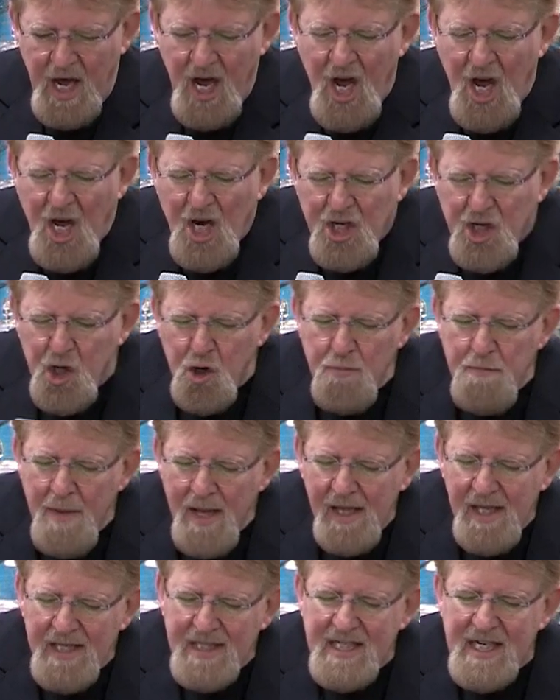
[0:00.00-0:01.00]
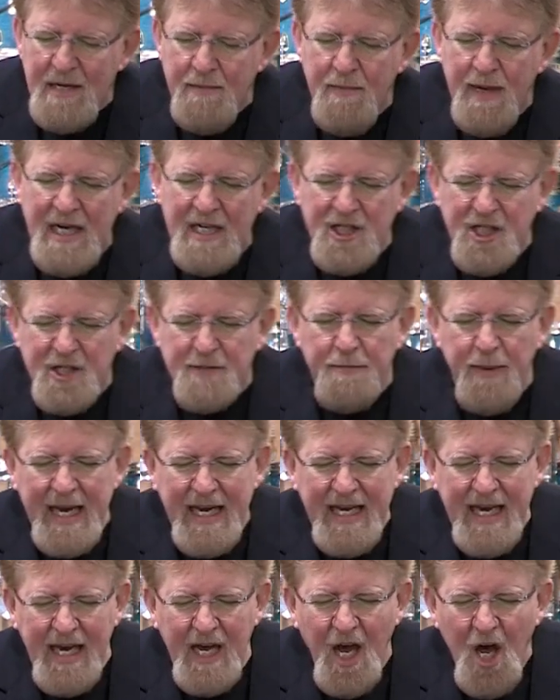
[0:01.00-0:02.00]
Humility means
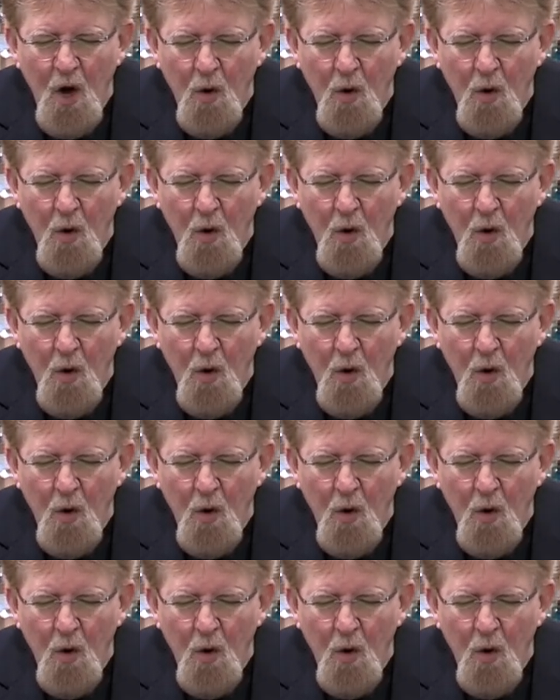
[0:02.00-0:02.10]
speaking